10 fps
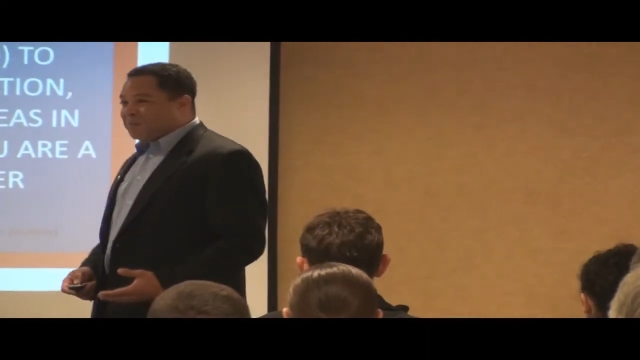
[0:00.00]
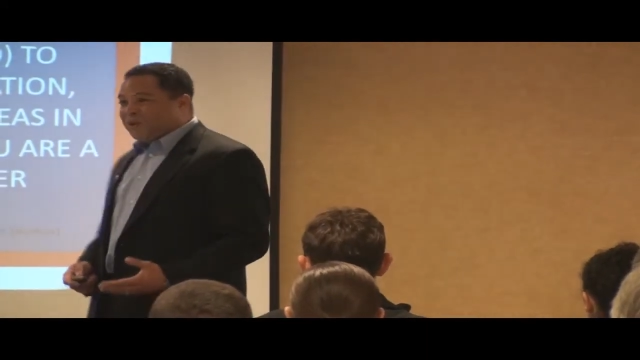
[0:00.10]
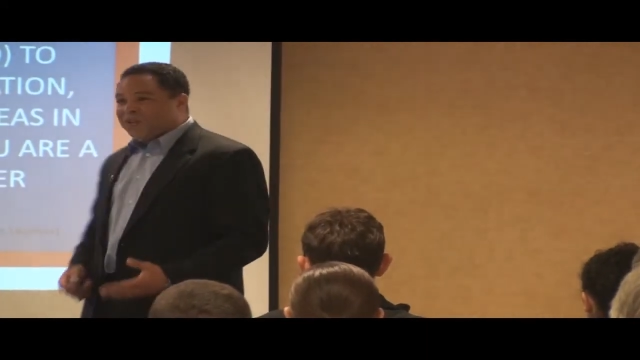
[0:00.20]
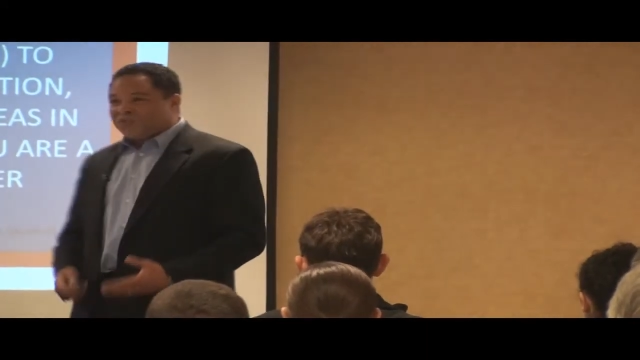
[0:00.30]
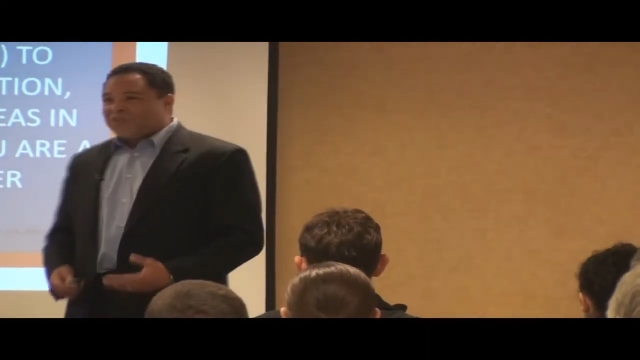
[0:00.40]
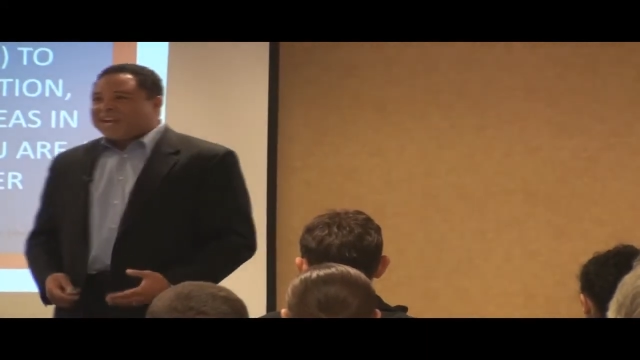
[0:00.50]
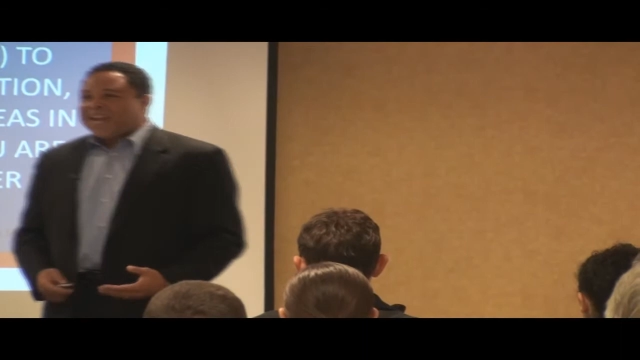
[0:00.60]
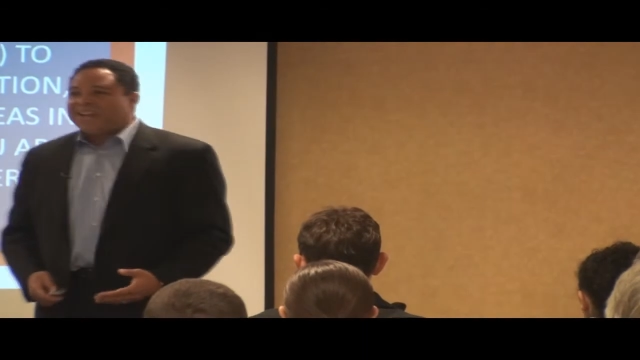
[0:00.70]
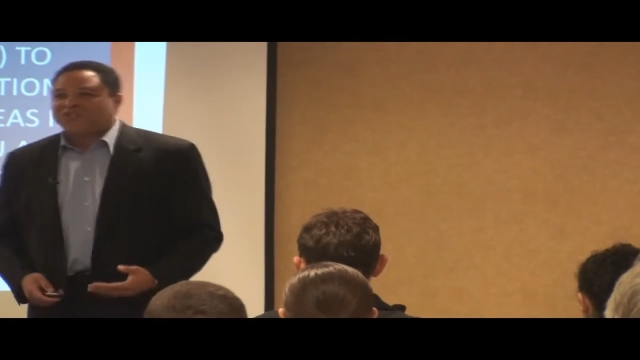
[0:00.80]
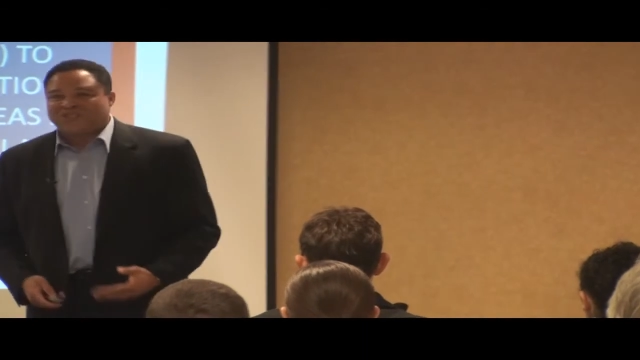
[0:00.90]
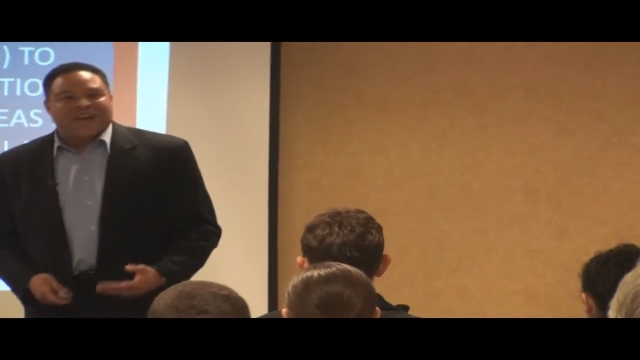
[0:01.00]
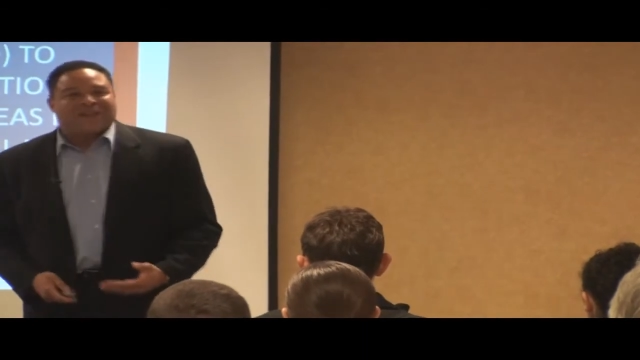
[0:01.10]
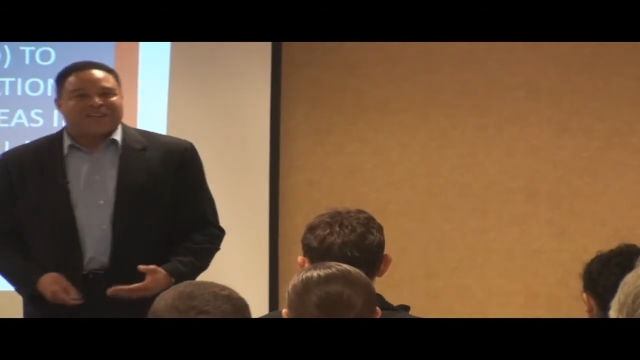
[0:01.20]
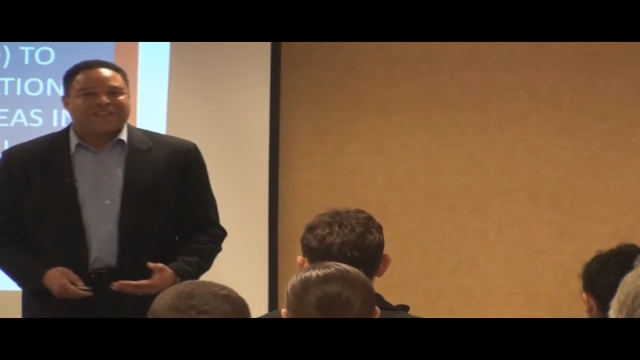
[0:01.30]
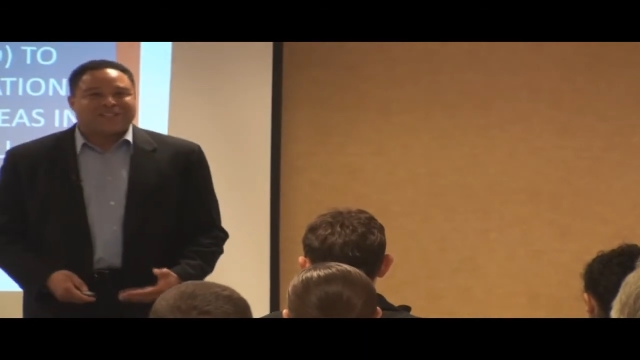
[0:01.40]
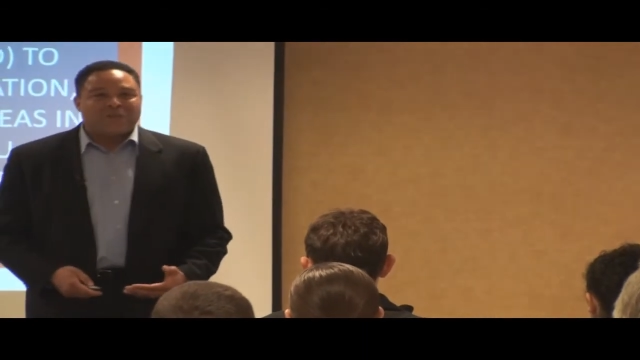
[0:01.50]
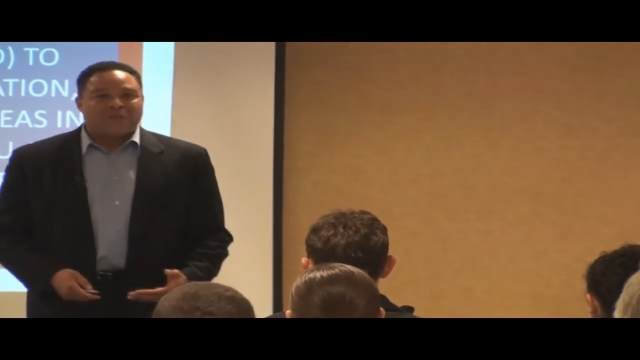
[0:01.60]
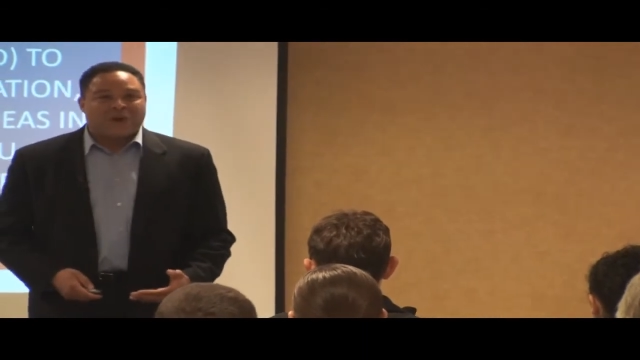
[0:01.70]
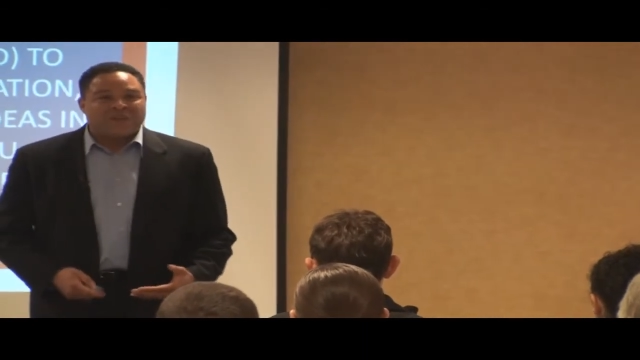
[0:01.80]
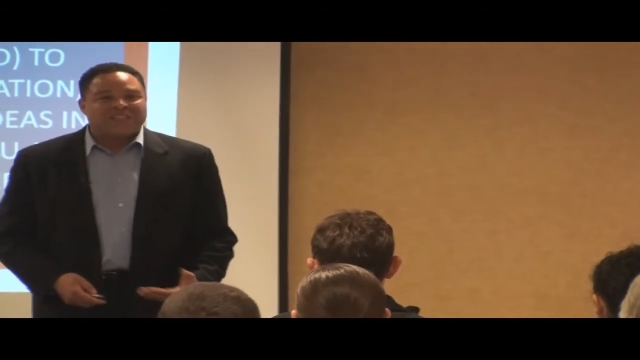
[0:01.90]
because the right answer's out there
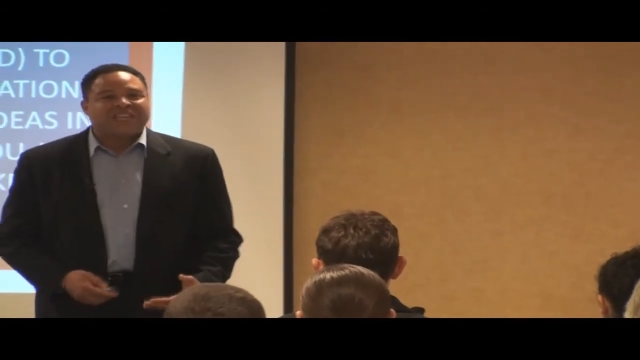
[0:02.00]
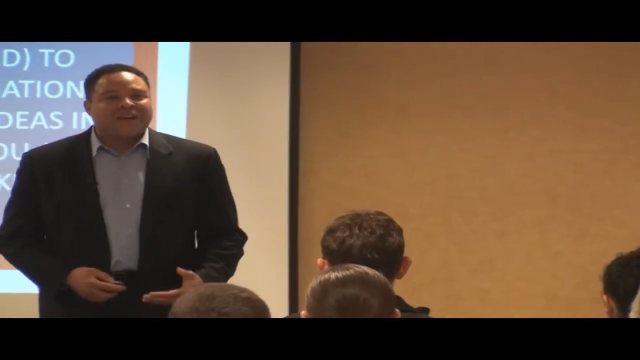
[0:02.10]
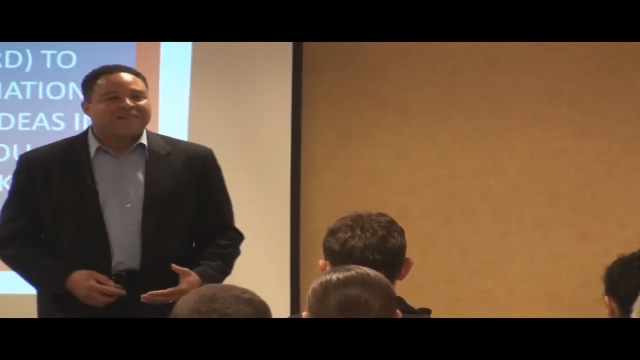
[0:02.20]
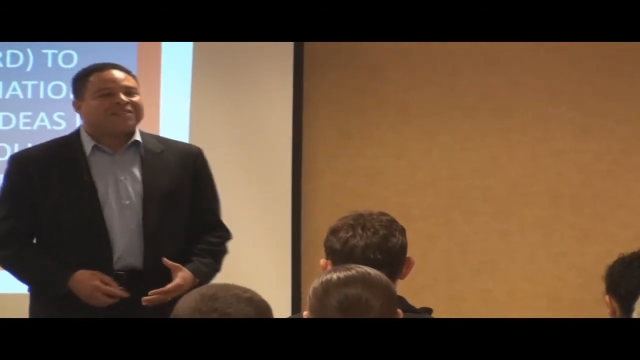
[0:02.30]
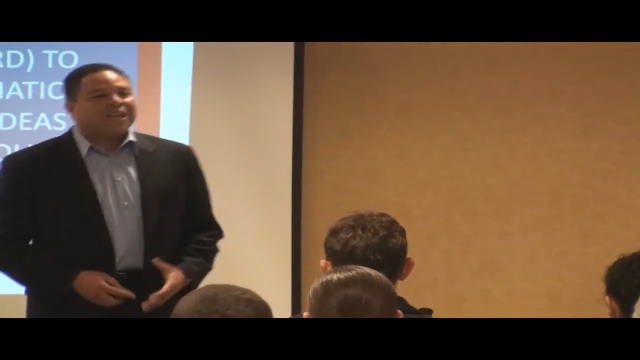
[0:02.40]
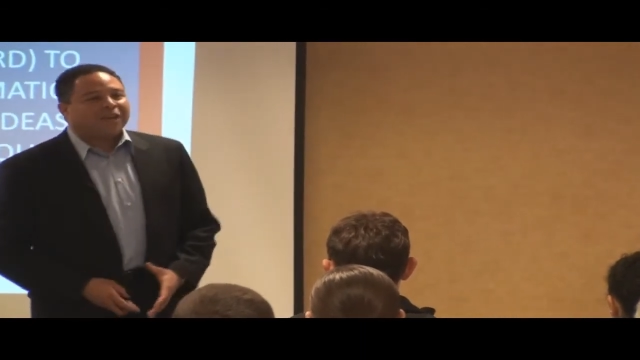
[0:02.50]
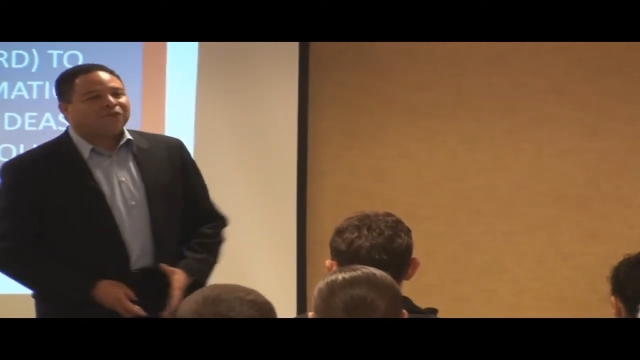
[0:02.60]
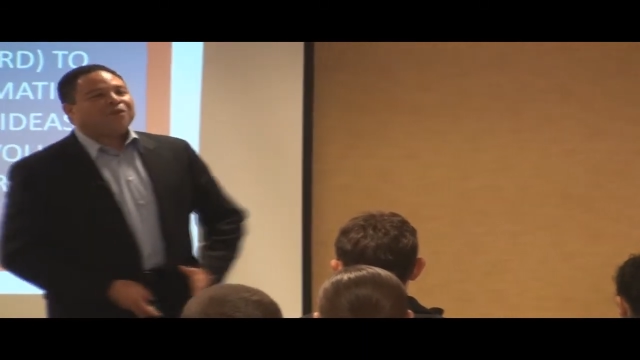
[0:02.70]
somewhere. We just have to take it